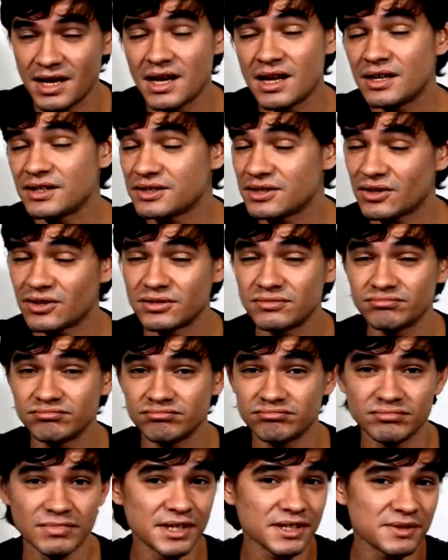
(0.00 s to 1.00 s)

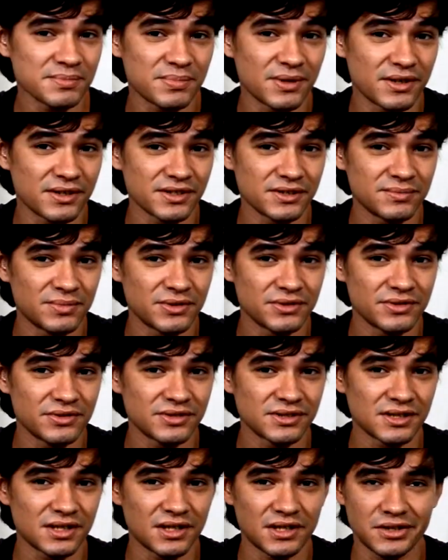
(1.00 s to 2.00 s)
So, it's possible to
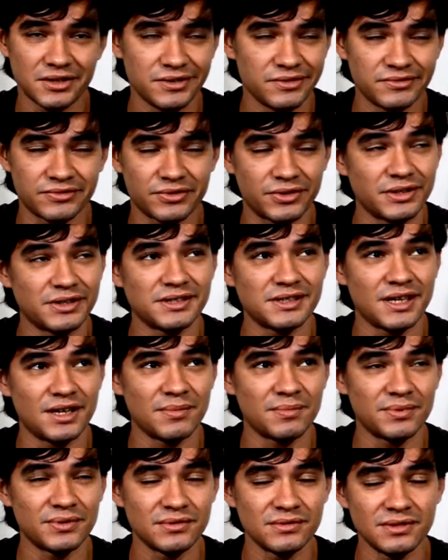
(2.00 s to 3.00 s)
say, for
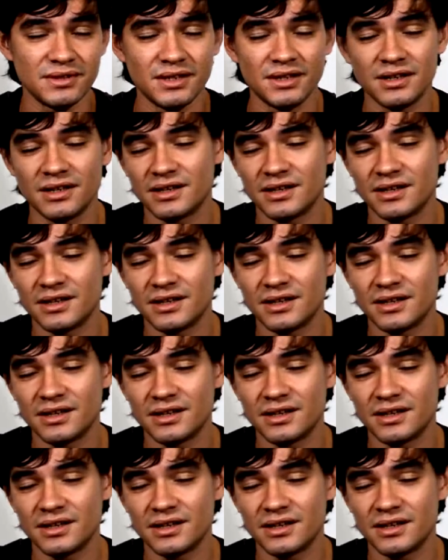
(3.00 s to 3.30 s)
example,